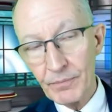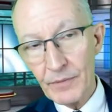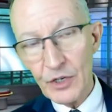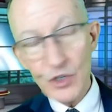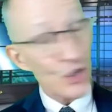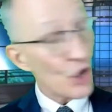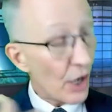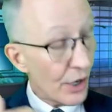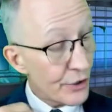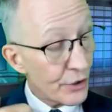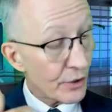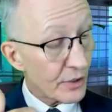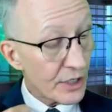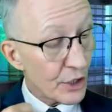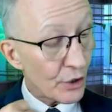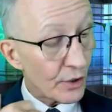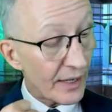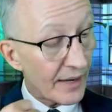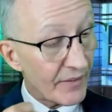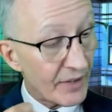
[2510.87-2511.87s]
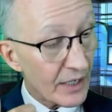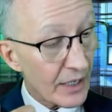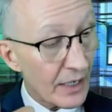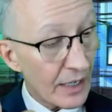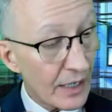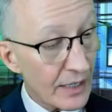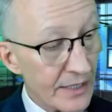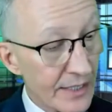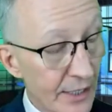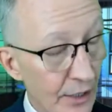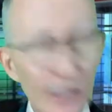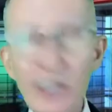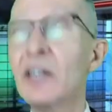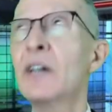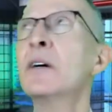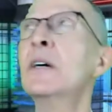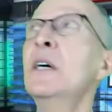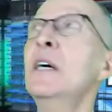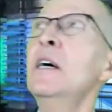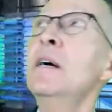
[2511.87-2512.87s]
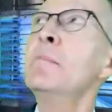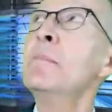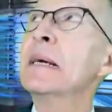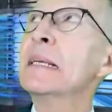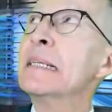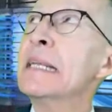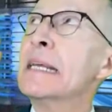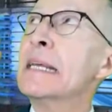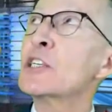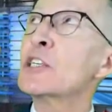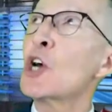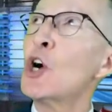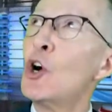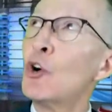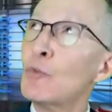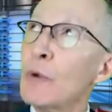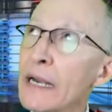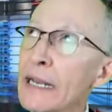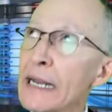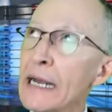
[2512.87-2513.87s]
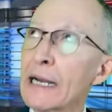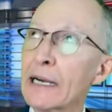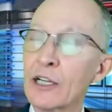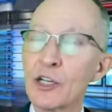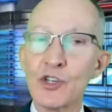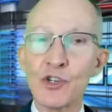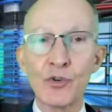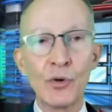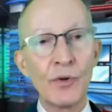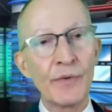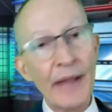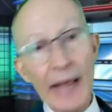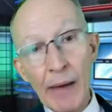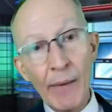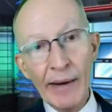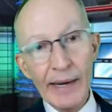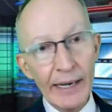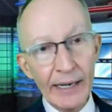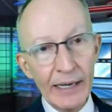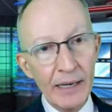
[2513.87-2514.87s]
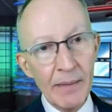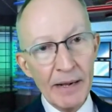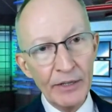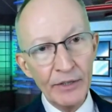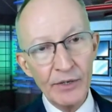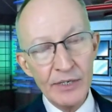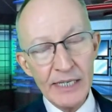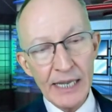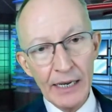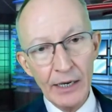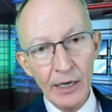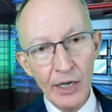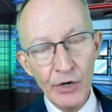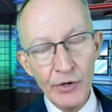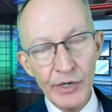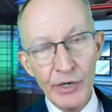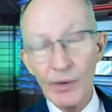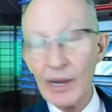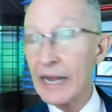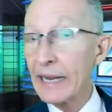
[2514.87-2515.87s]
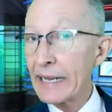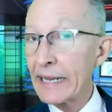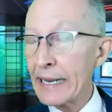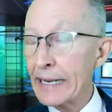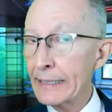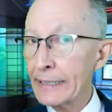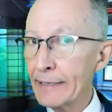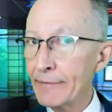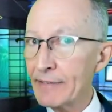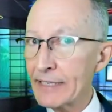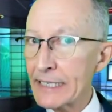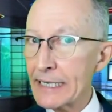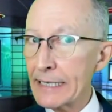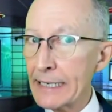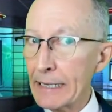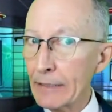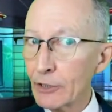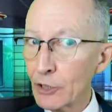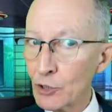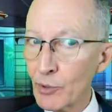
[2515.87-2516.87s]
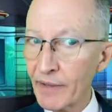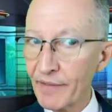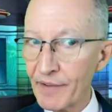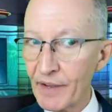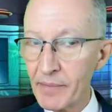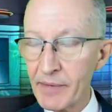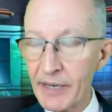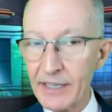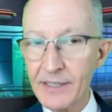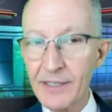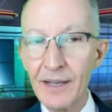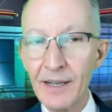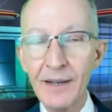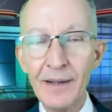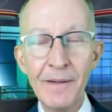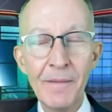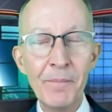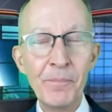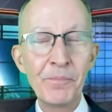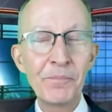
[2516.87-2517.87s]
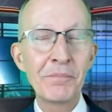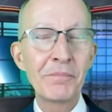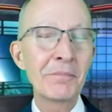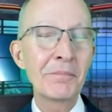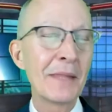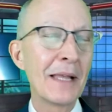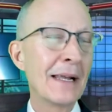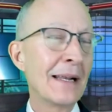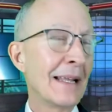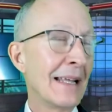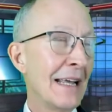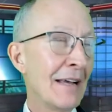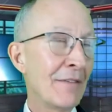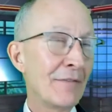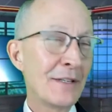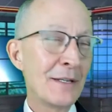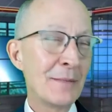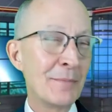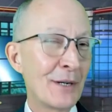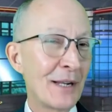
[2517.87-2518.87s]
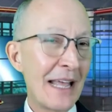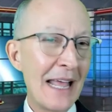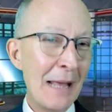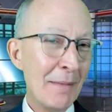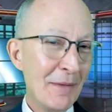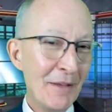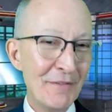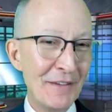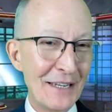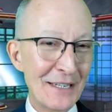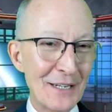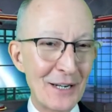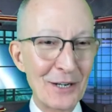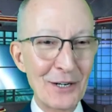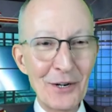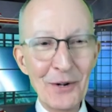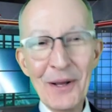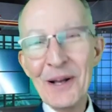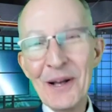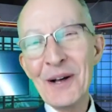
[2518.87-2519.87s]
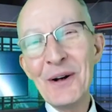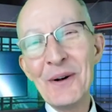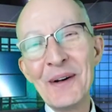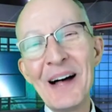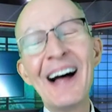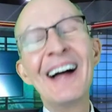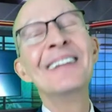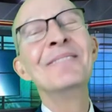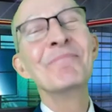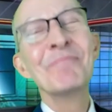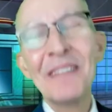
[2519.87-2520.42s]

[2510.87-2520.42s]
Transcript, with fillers: John, your, your 11 o'clock is here. Oh, my day is already out of control. Now I got to come out there and say hello to you. I can't leave you sitting out there 25 minutes. And I have to put a happy face on and go, oh, hi.